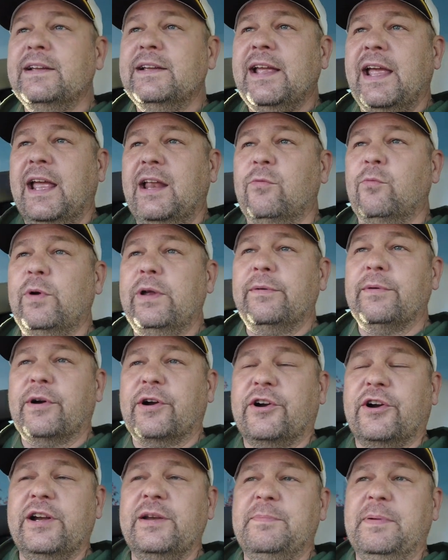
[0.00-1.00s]
and we were
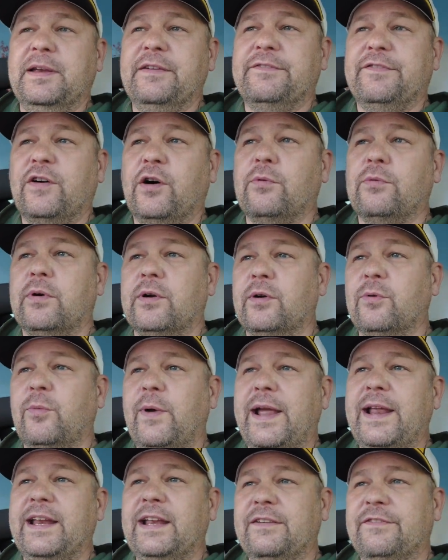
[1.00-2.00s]
creeping forward
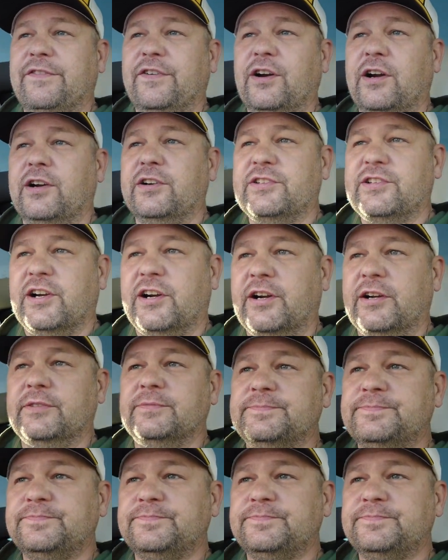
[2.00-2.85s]
waiting for our turn.